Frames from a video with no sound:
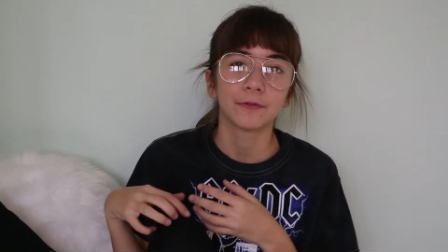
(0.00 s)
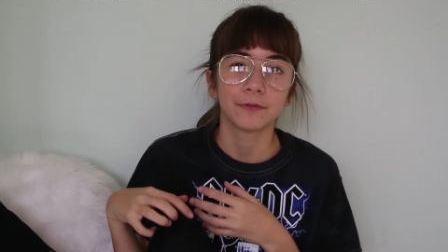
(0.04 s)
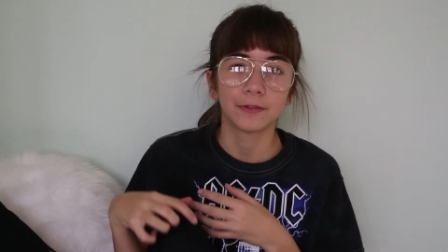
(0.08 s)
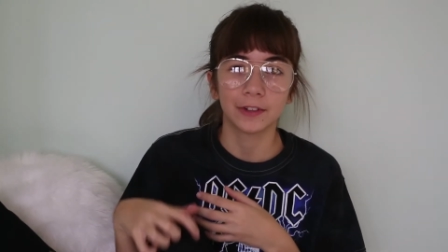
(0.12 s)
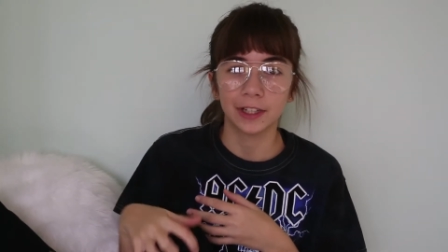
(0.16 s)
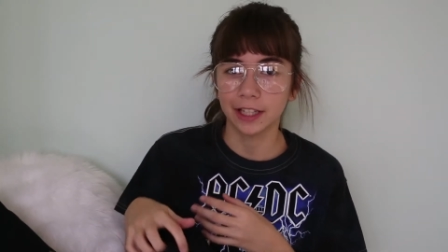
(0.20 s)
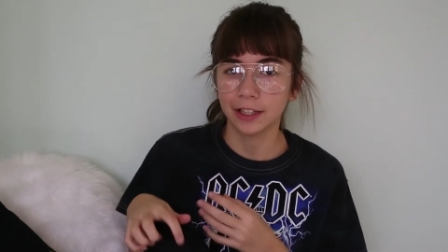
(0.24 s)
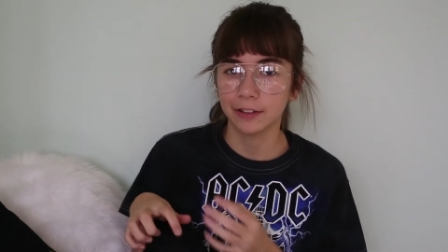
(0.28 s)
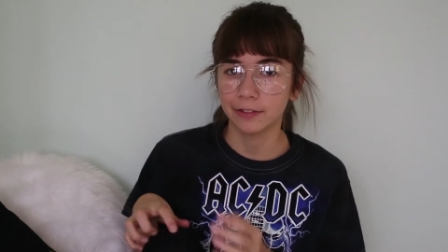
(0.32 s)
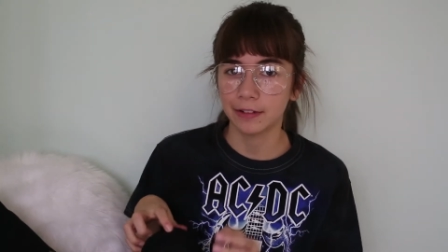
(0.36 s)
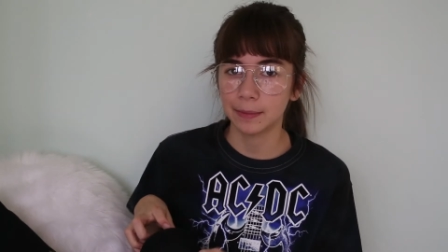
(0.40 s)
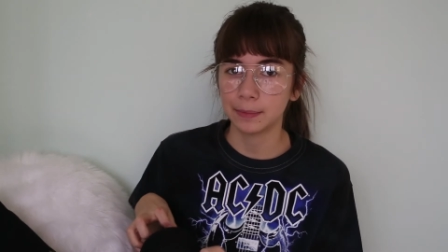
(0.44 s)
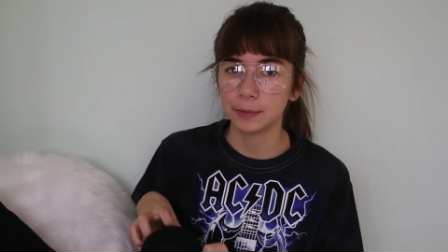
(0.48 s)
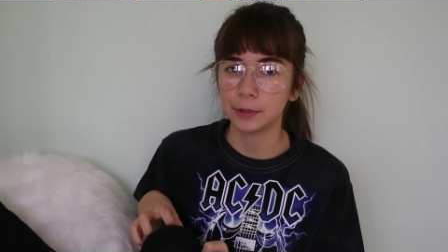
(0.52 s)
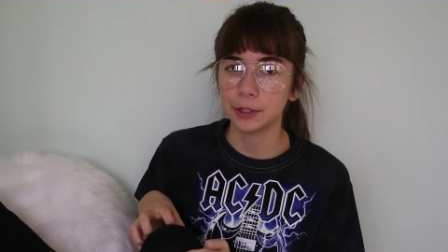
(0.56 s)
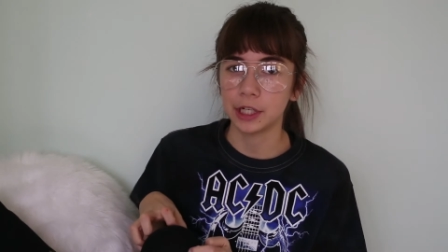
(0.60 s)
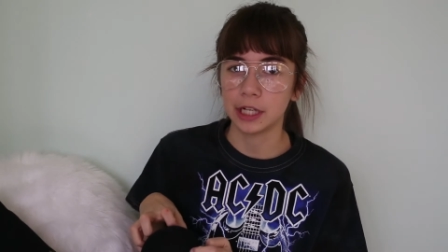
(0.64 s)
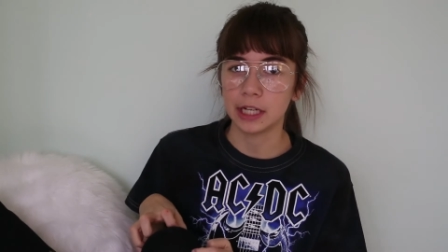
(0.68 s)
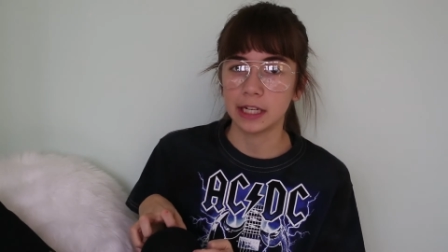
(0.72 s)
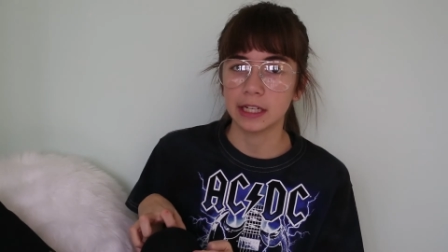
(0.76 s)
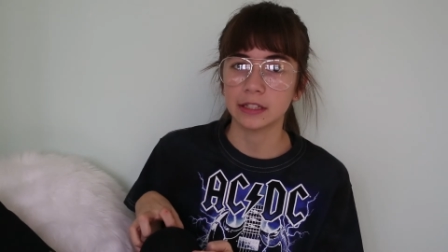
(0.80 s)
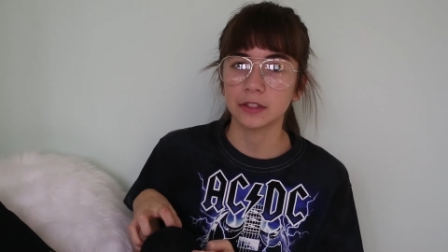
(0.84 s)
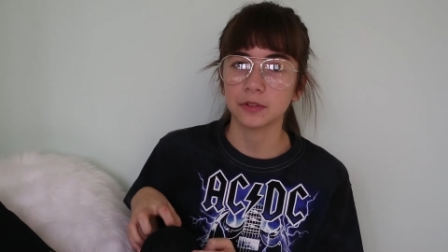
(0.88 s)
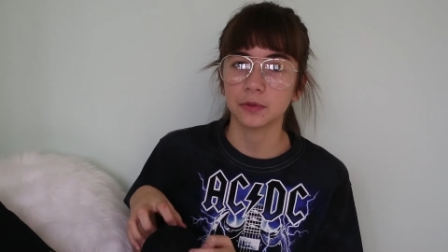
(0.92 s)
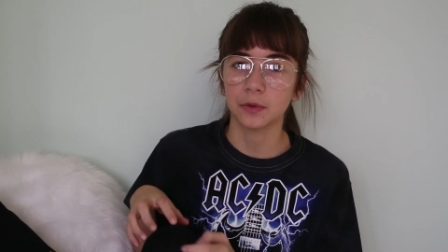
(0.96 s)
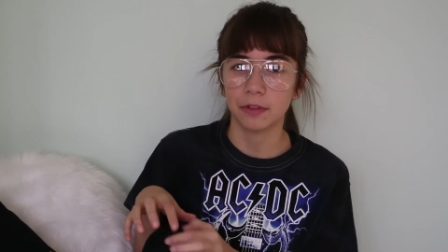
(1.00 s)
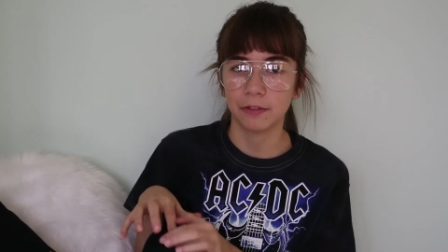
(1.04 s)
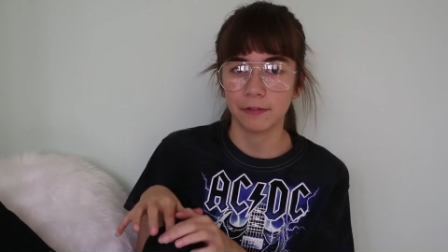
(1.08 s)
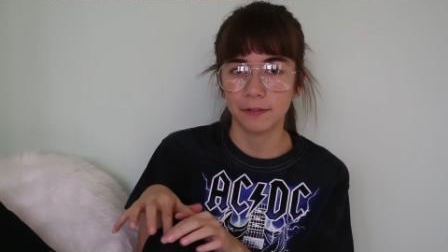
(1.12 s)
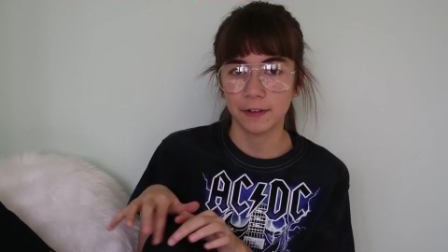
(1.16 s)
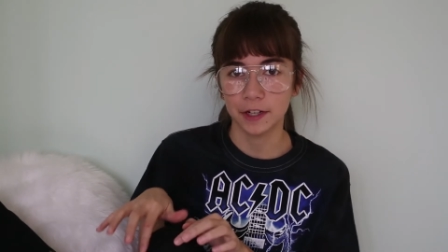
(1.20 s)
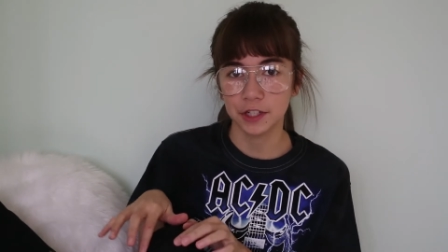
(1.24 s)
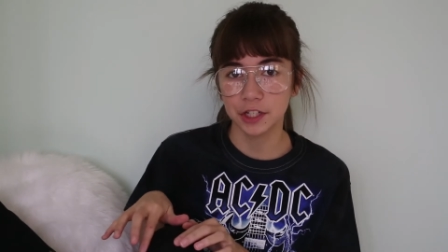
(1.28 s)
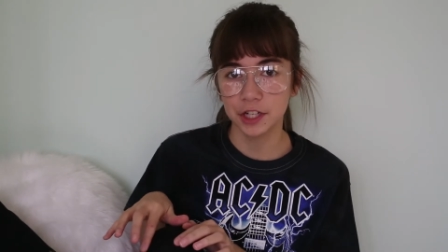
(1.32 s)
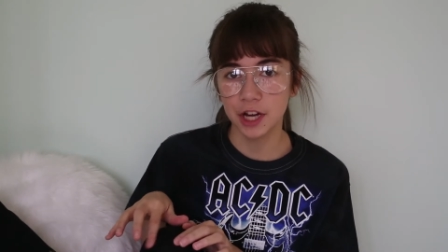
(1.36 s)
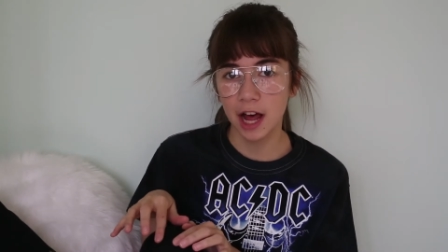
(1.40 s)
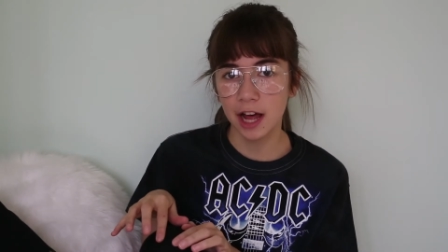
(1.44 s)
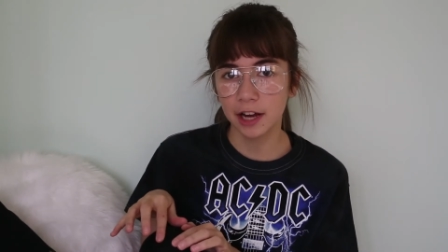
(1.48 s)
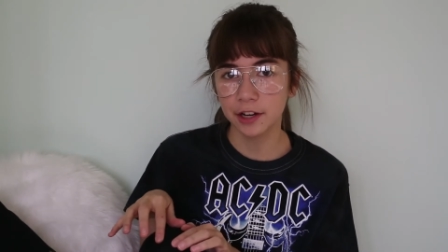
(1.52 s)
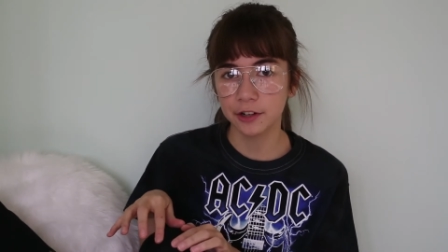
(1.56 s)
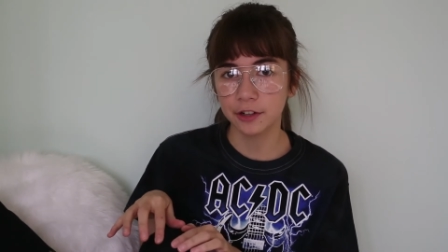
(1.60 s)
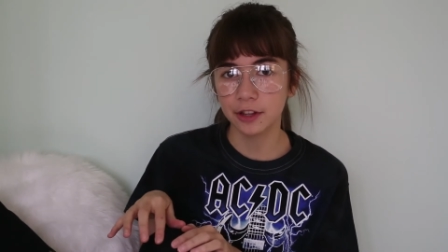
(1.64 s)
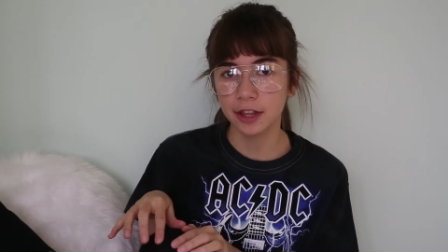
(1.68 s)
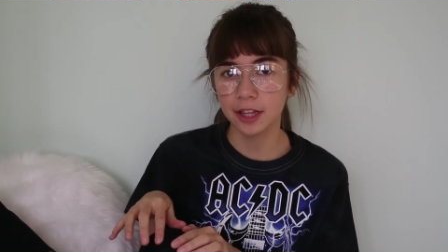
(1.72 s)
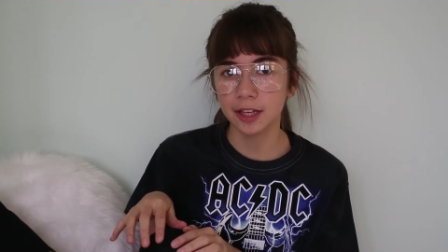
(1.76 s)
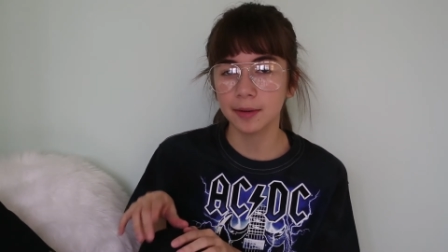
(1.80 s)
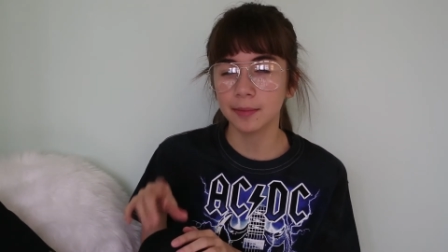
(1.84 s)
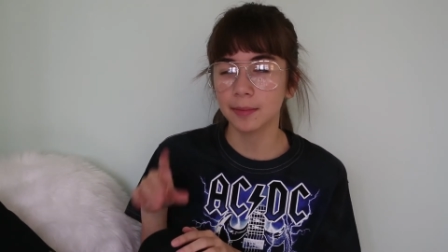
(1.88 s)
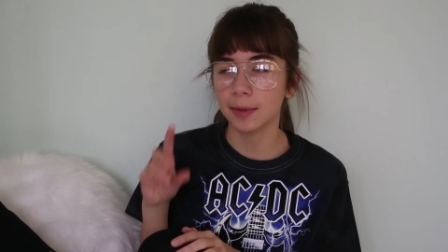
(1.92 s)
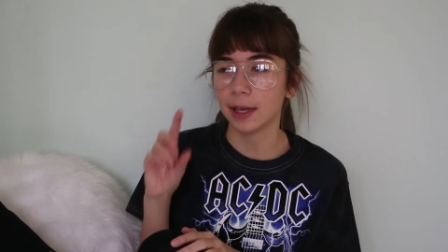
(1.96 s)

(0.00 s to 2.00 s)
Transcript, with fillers: really ripped jeans with fishnet under them,